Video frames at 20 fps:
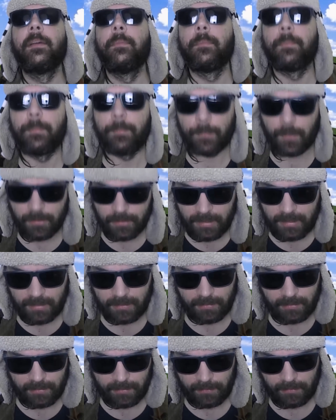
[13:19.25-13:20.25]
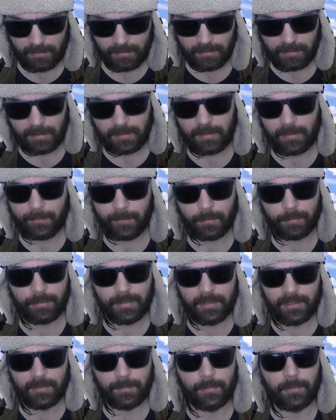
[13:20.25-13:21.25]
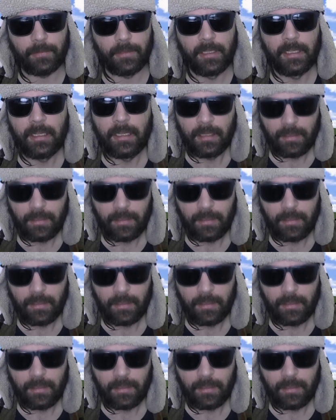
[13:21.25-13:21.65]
embodies the scientific principle